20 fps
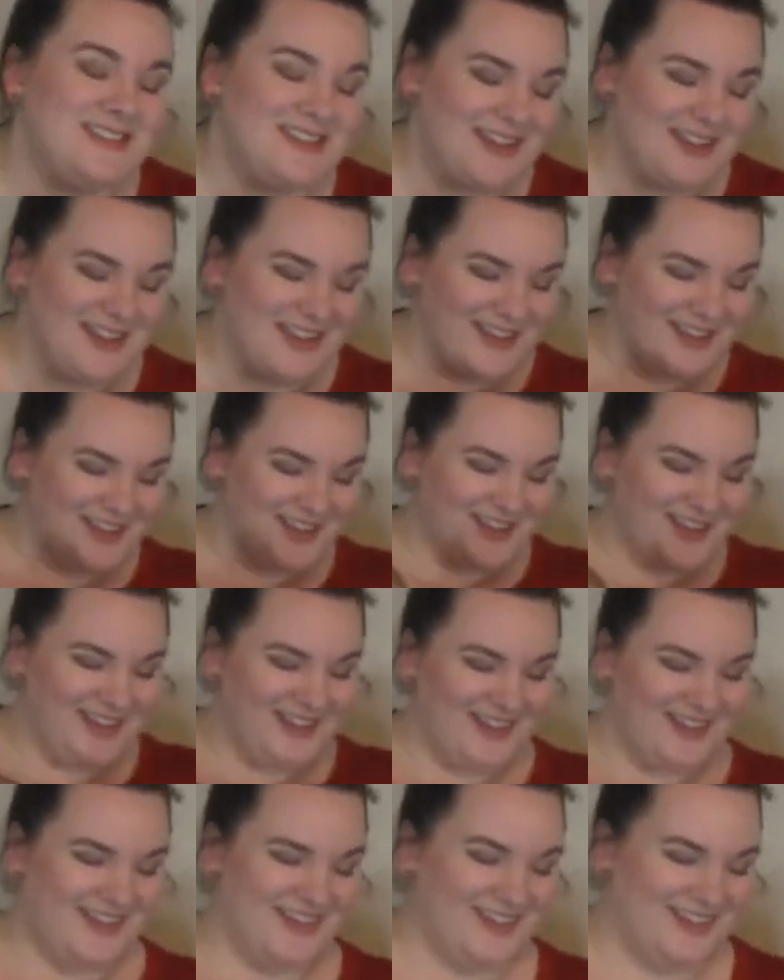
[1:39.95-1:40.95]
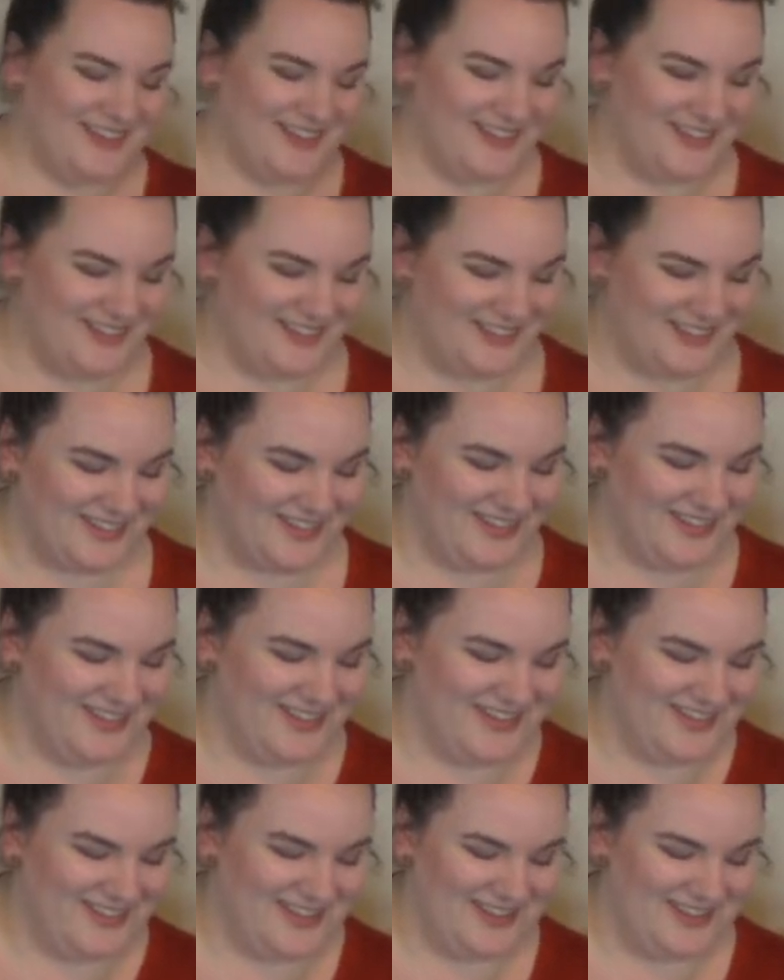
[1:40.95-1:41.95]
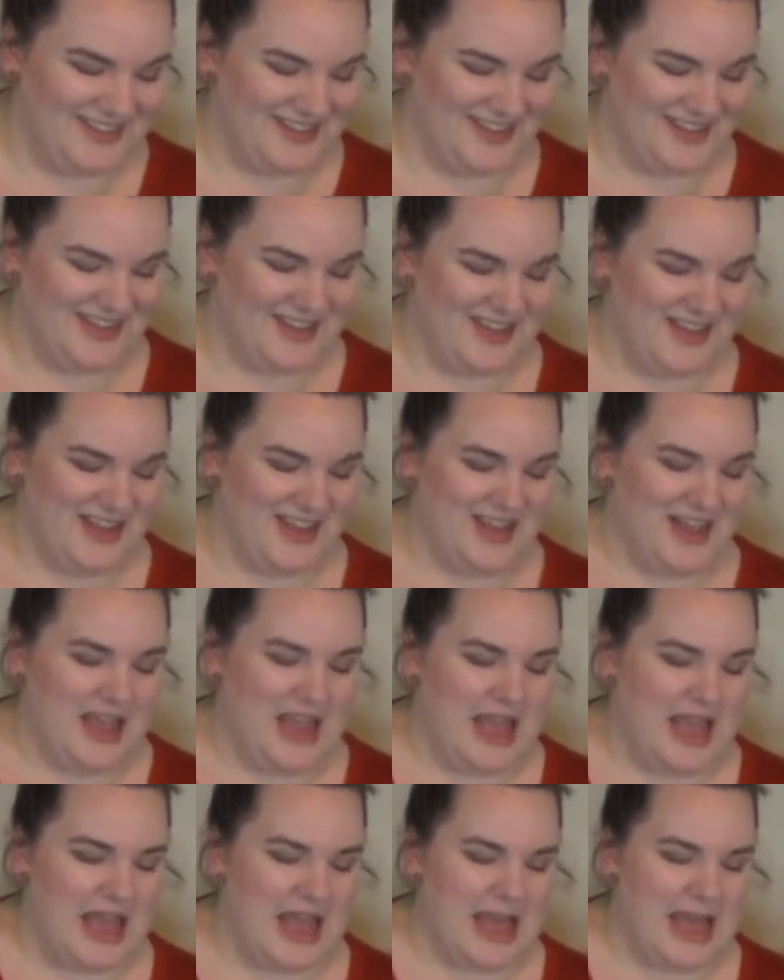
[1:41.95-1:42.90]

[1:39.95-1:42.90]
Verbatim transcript: still.